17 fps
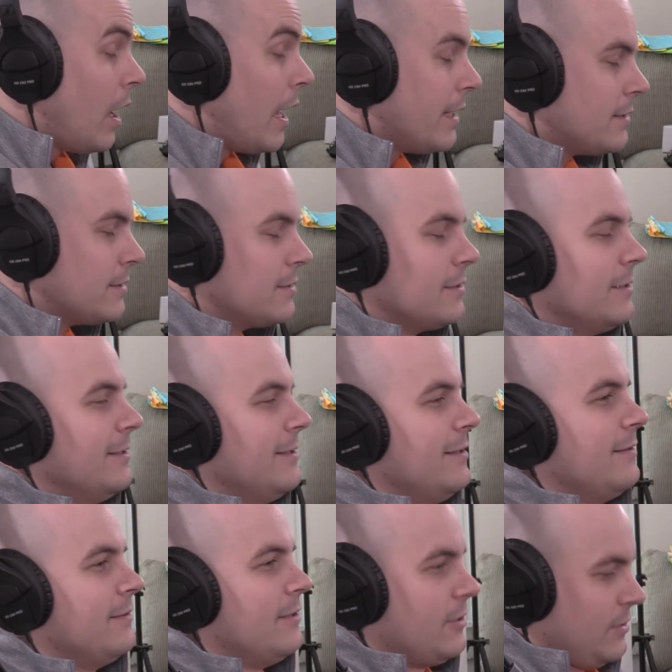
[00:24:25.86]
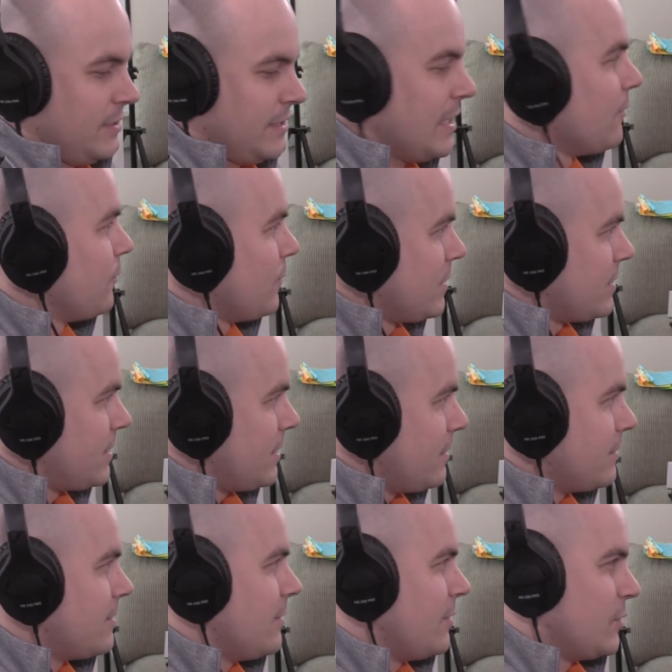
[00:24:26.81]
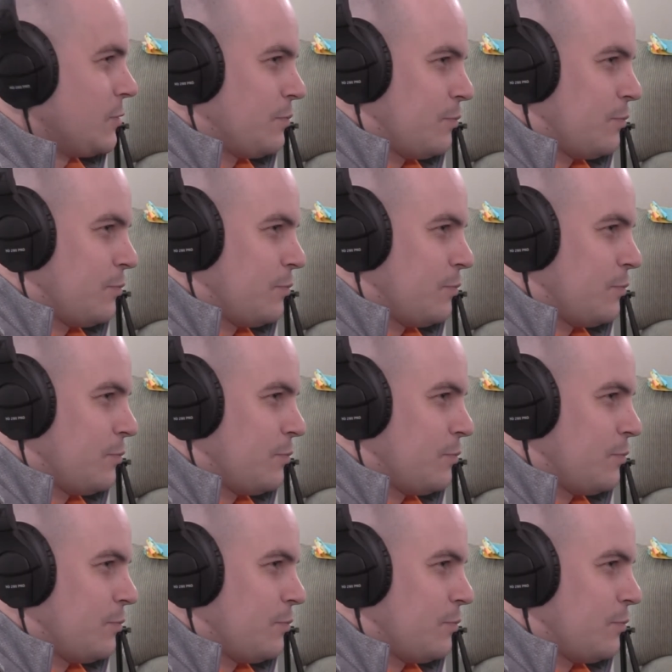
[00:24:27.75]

But there's differences.